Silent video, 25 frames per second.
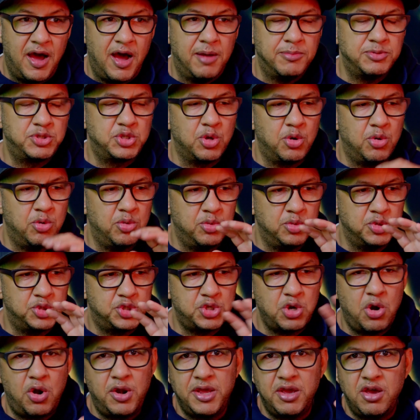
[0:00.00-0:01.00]
So
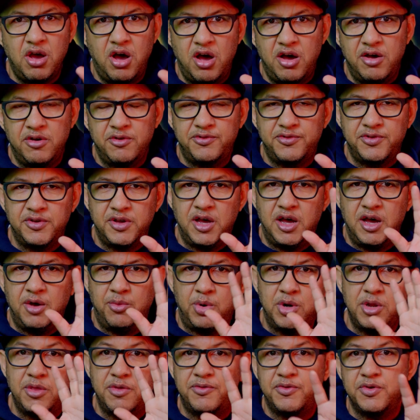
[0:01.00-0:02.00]
starting off,
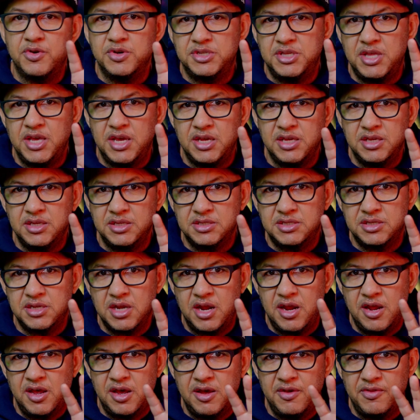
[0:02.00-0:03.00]
one of the first things
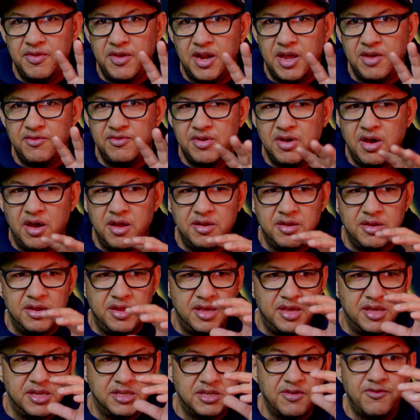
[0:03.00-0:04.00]
that I've done
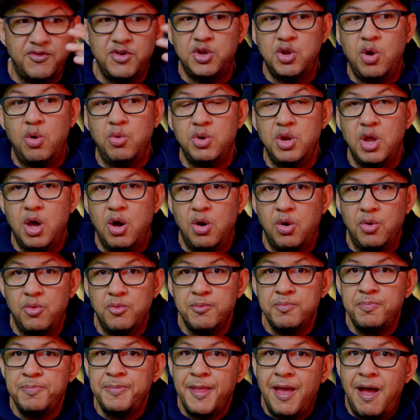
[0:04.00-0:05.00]
is, if you don't know,
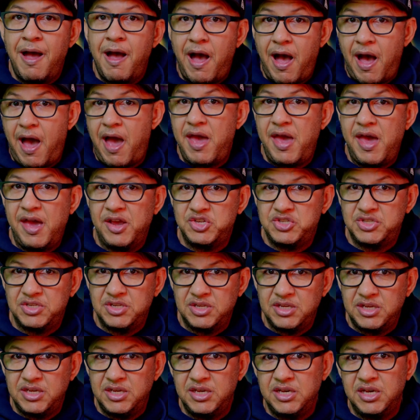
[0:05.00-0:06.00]
I
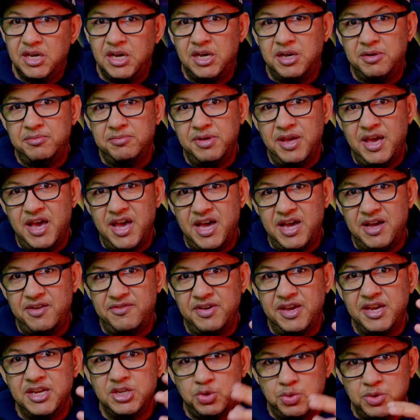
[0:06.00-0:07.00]
actually have
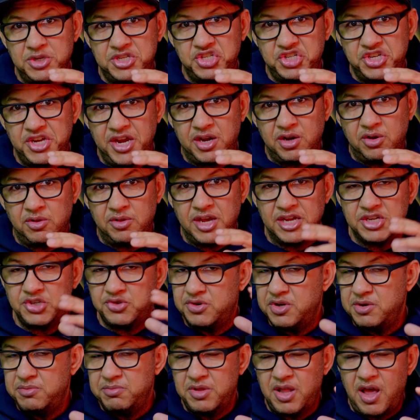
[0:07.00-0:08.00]
a Twitch channel. I
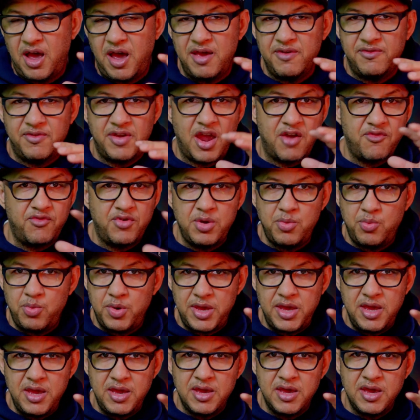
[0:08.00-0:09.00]
stream live every
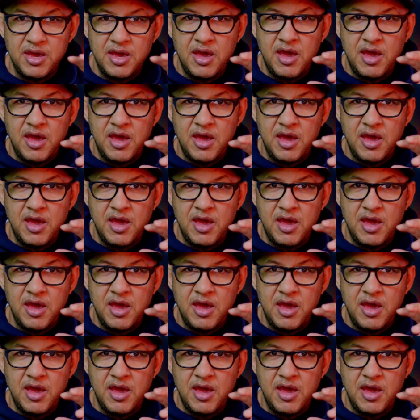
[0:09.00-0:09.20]
week,